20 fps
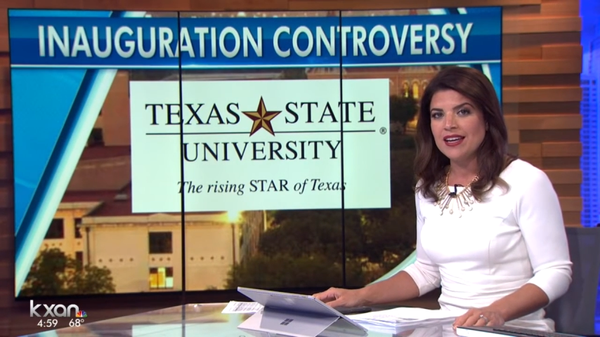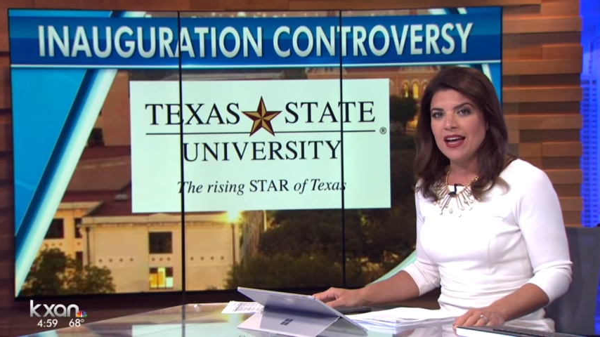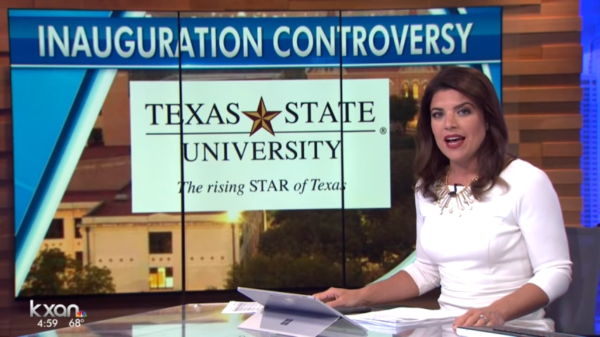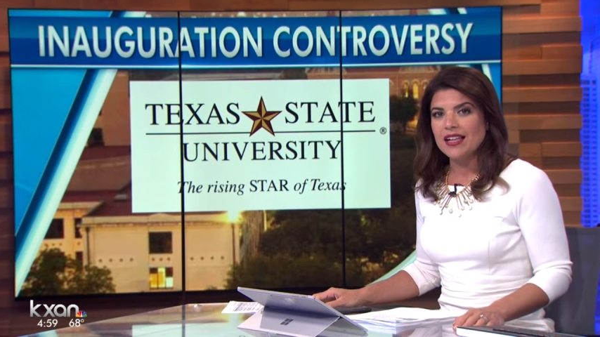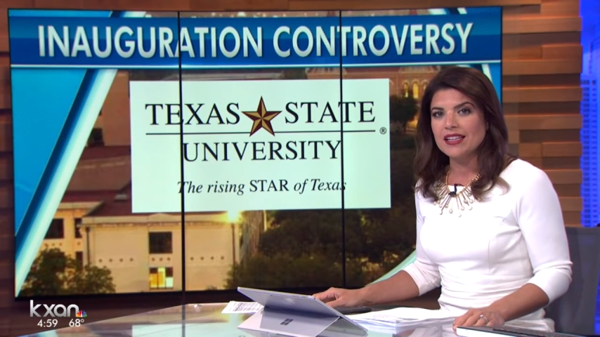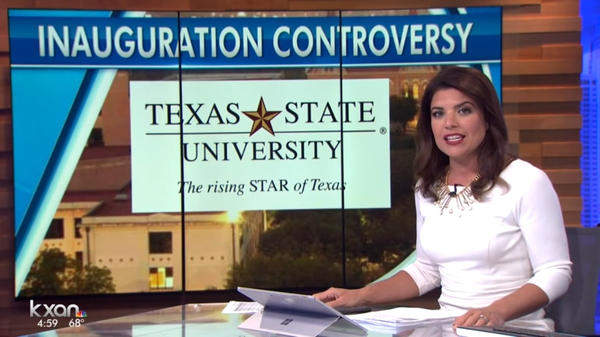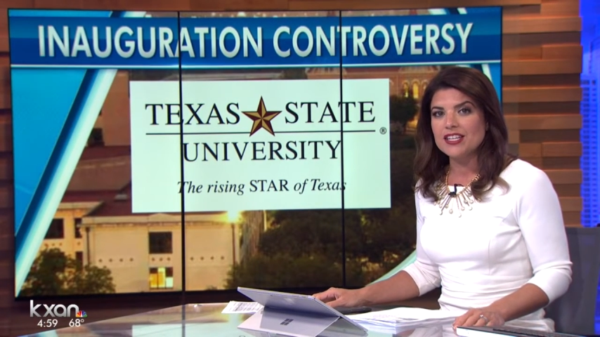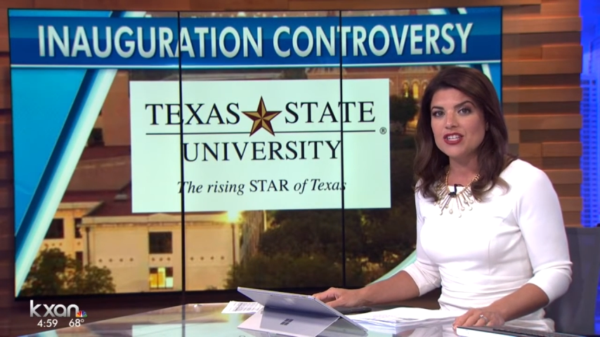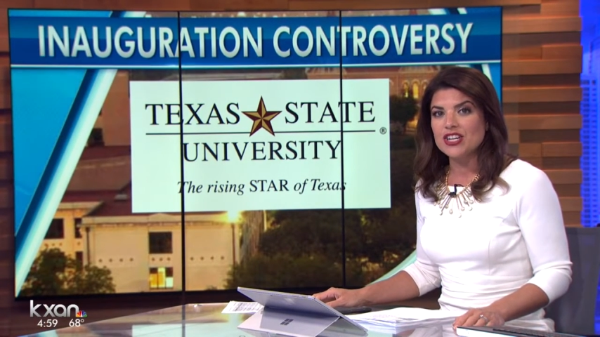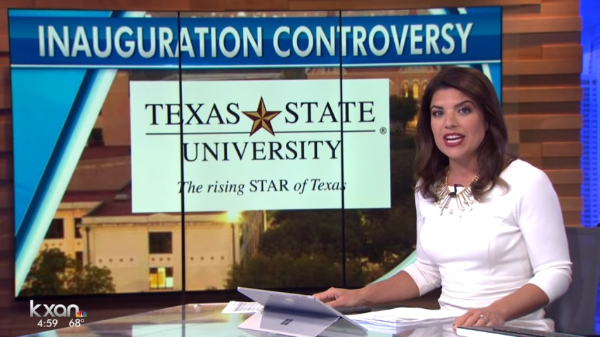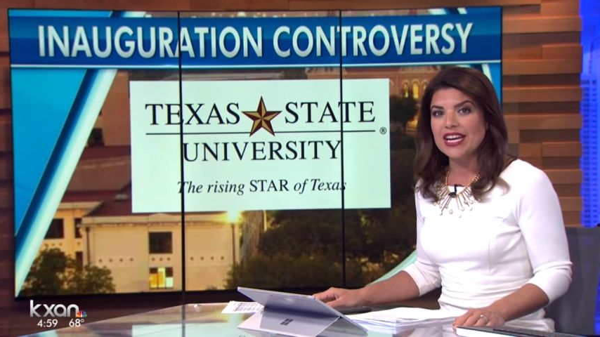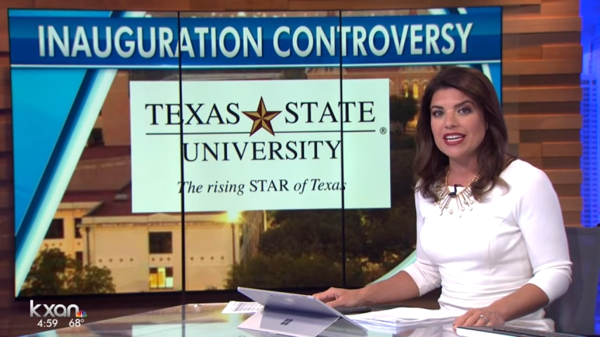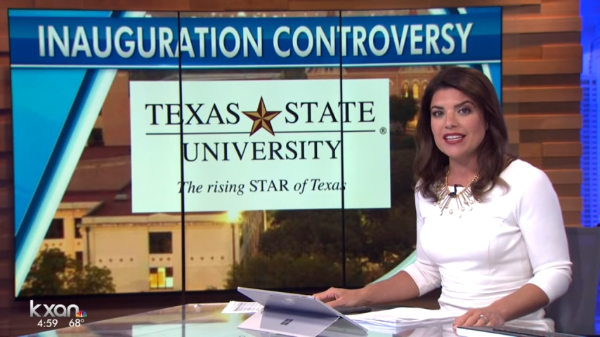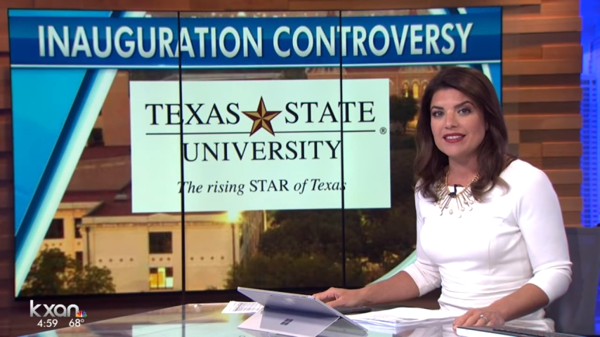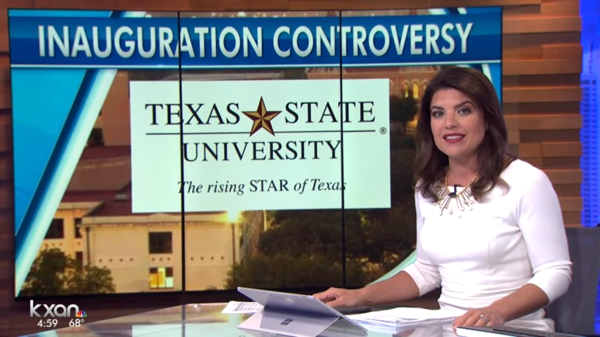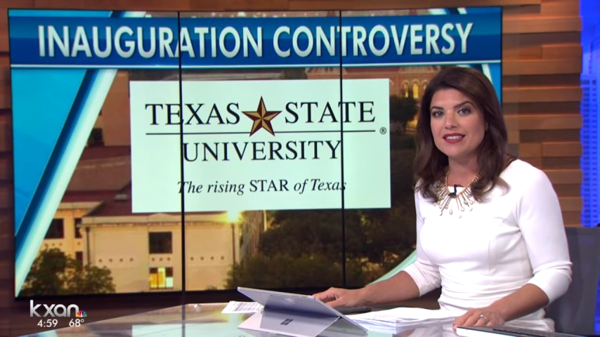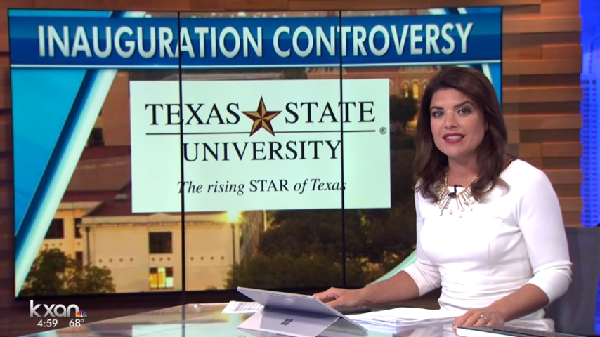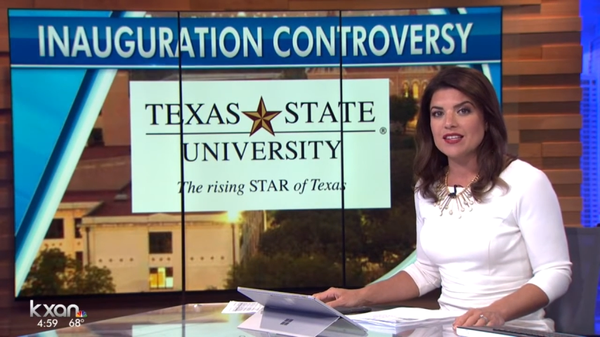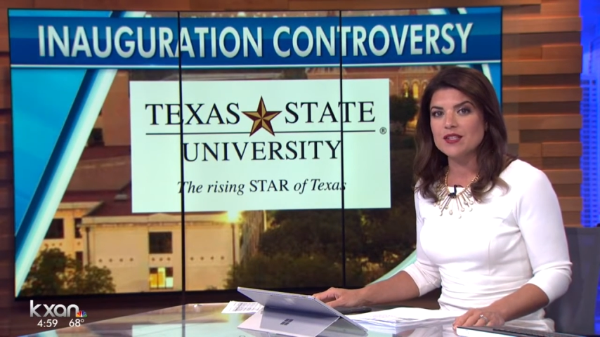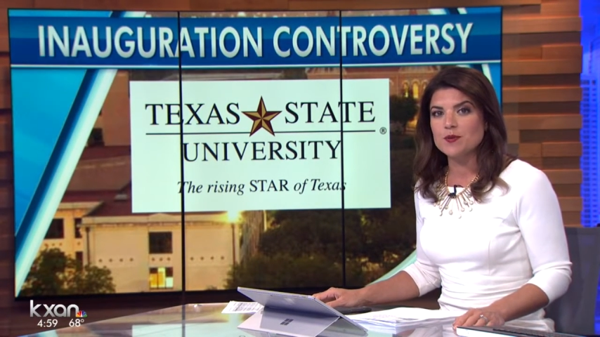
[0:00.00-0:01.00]
Alicia
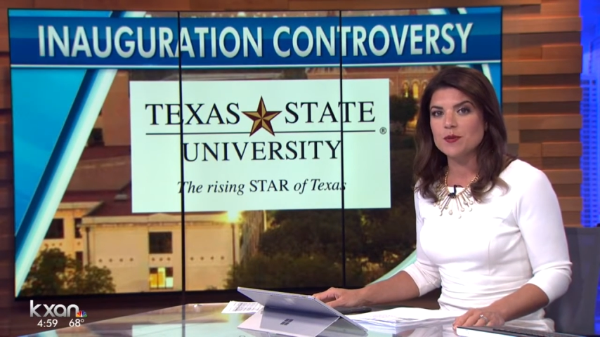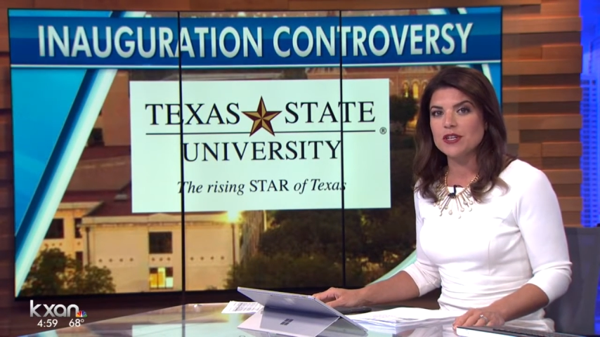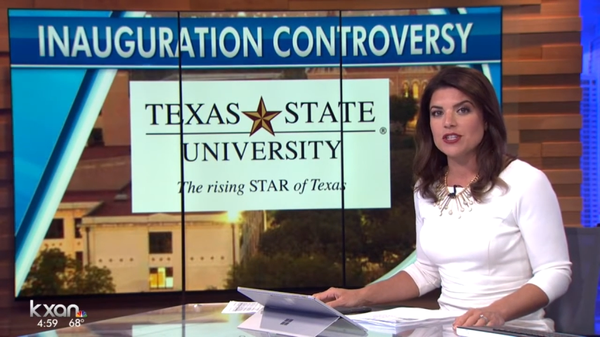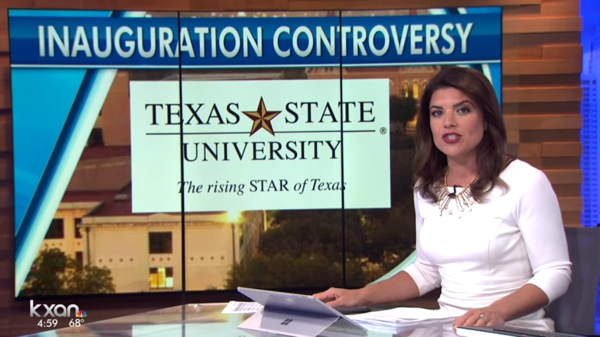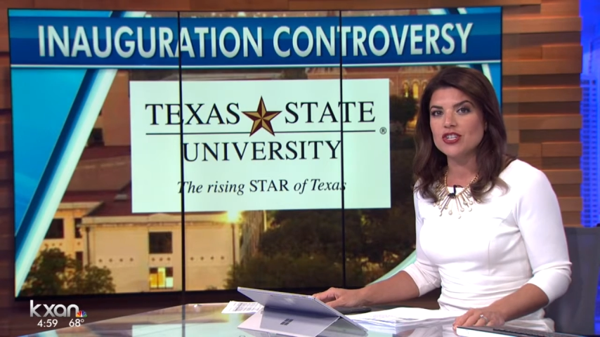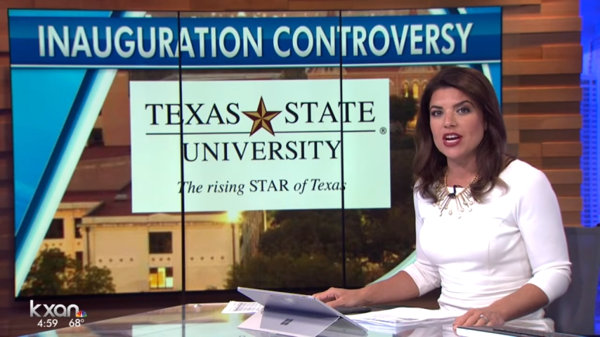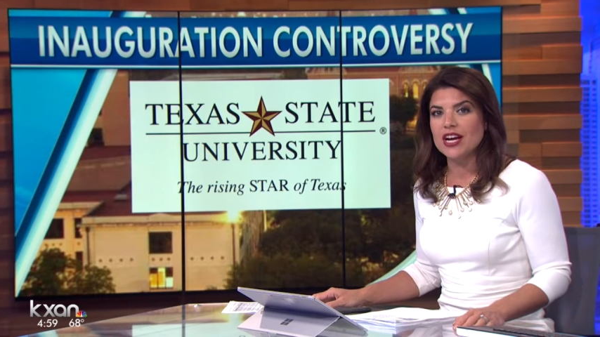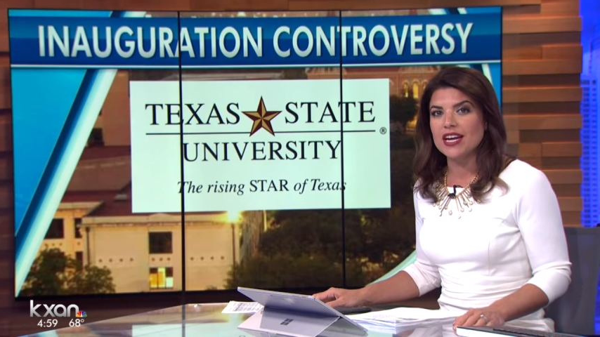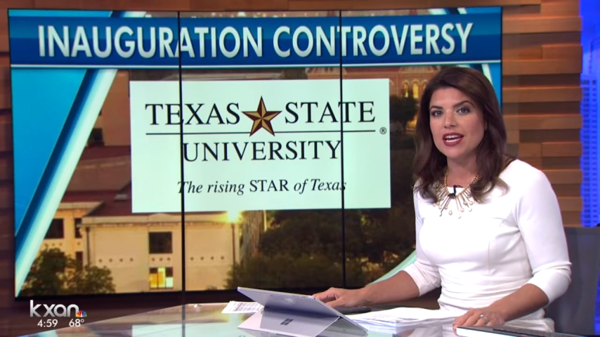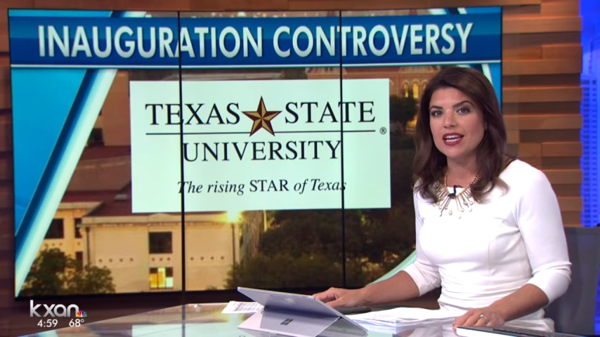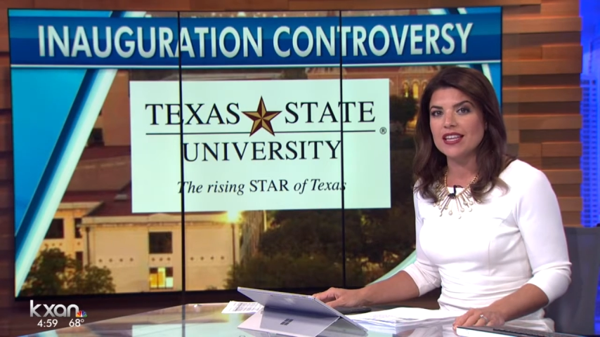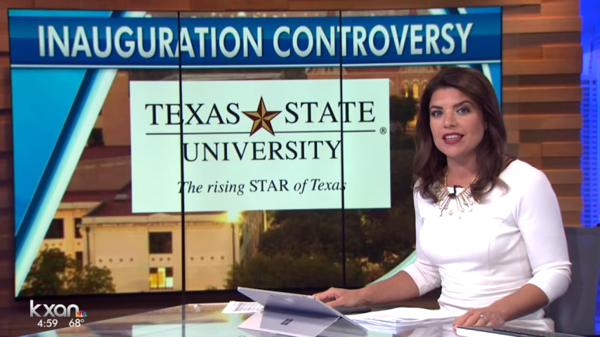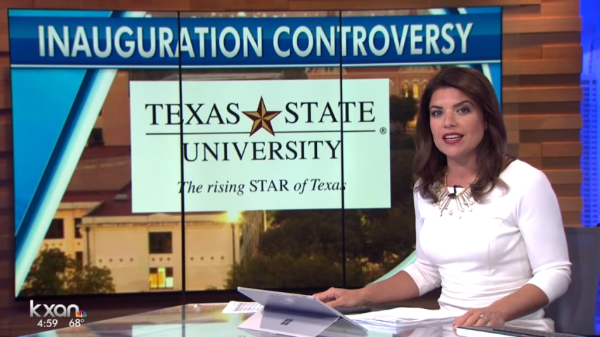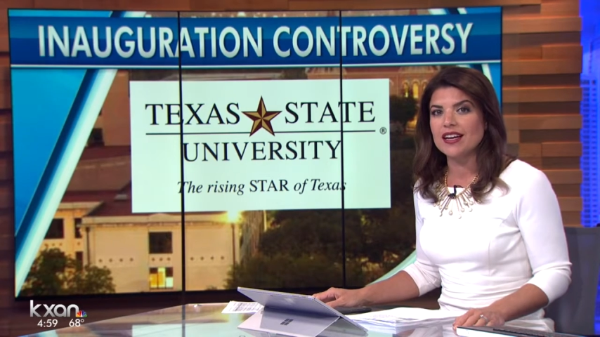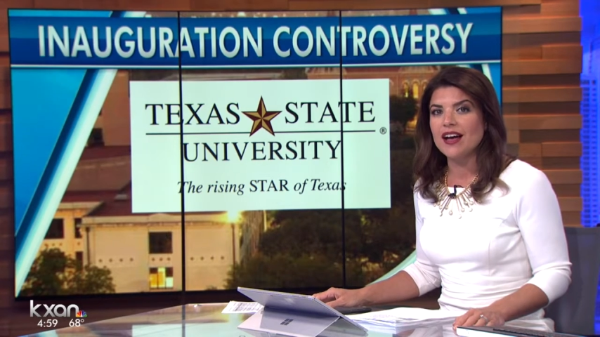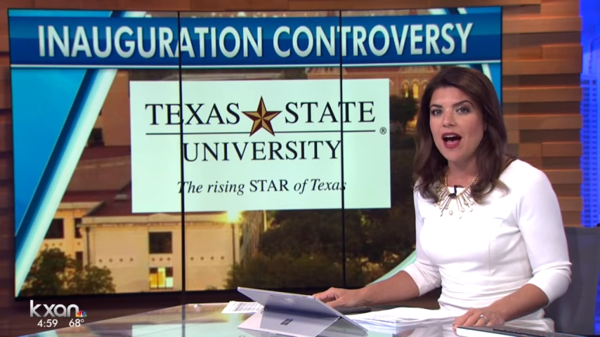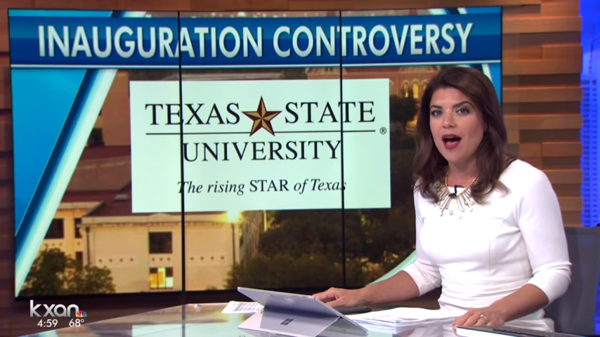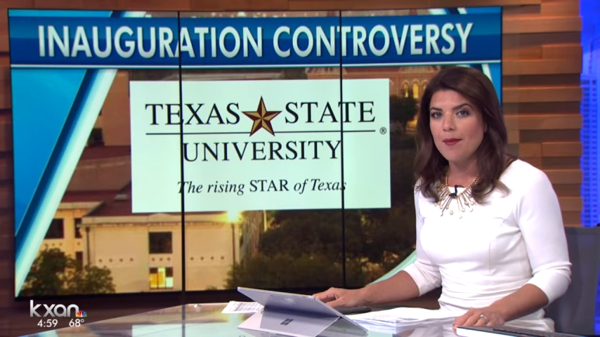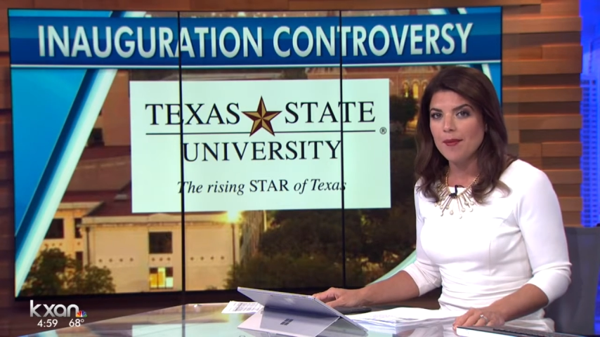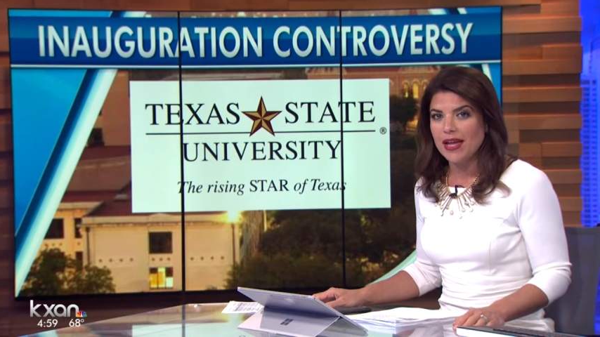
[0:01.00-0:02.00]
Inns has been checking the
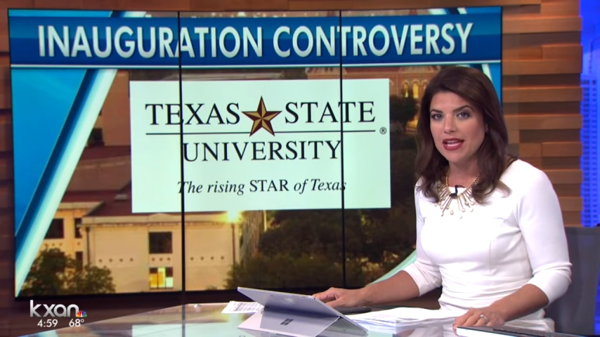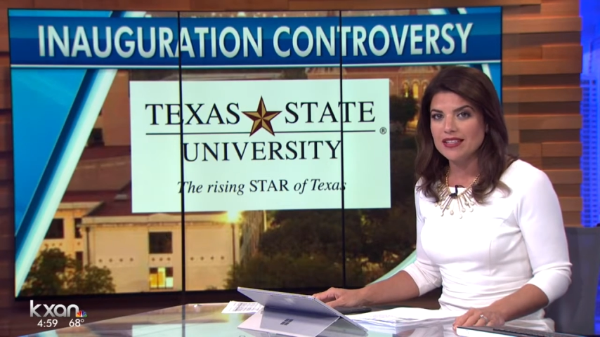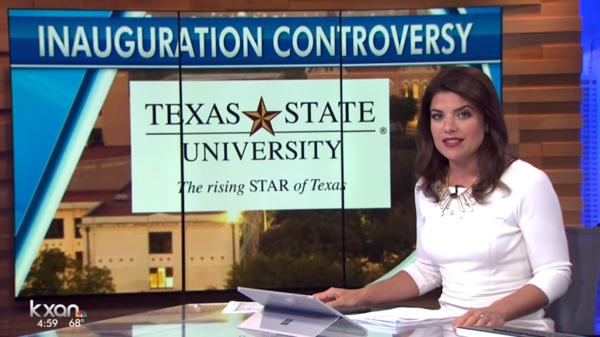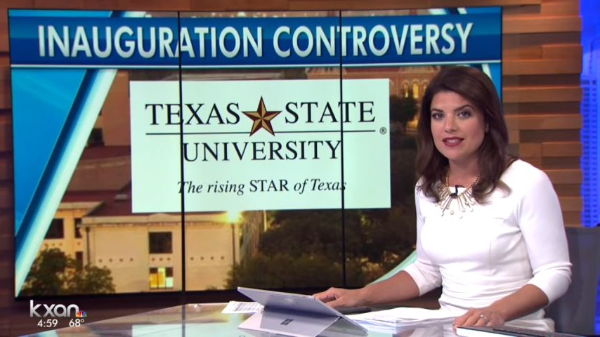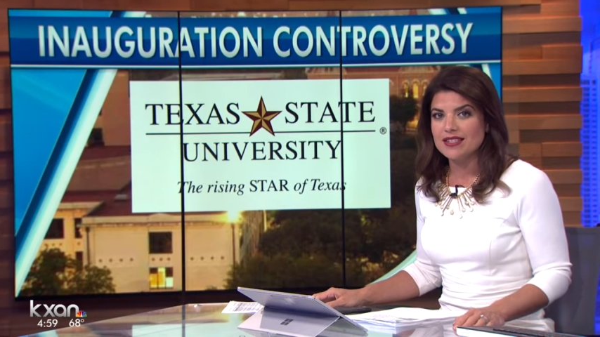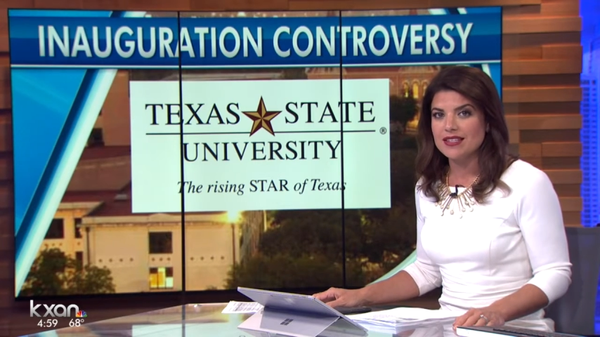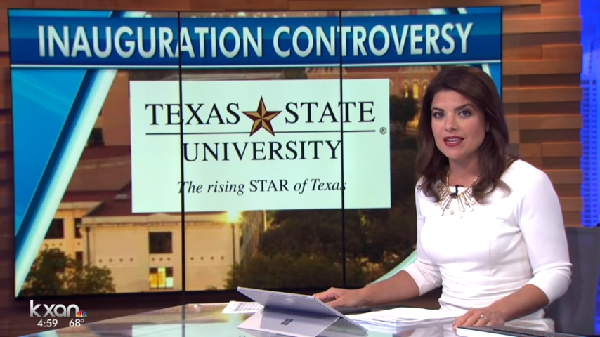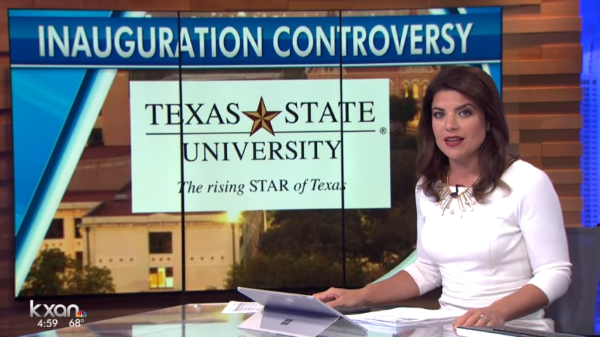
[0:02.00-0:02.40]
comments